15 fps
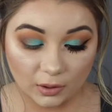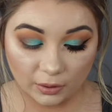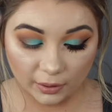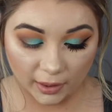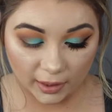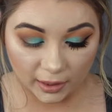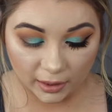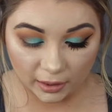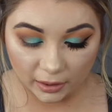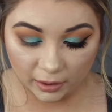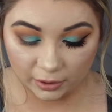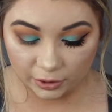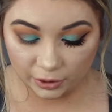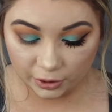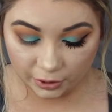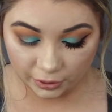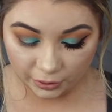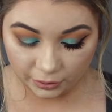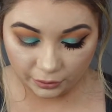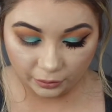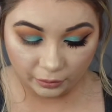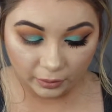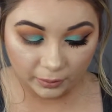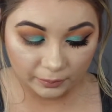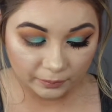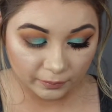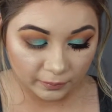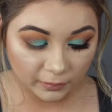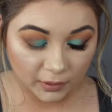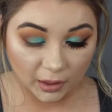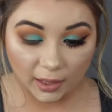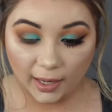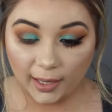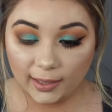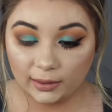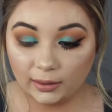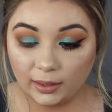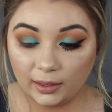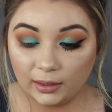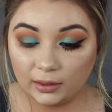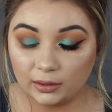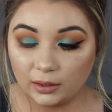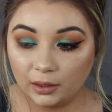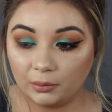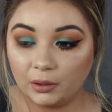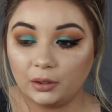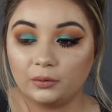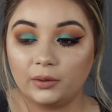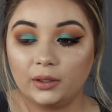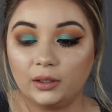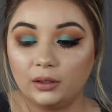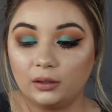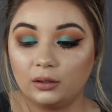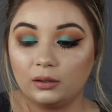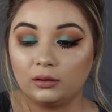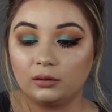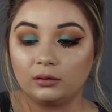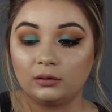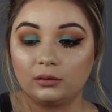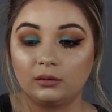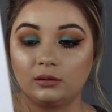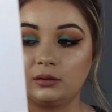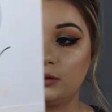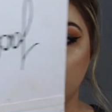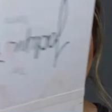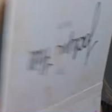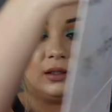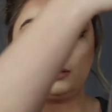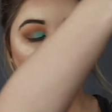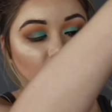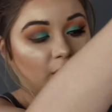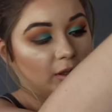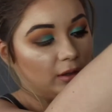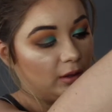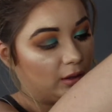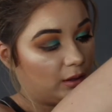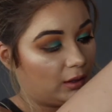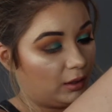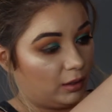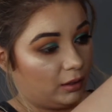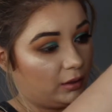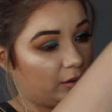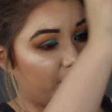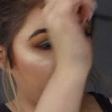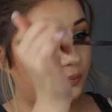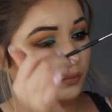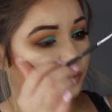Okay, and then to highlight, I'm going in with the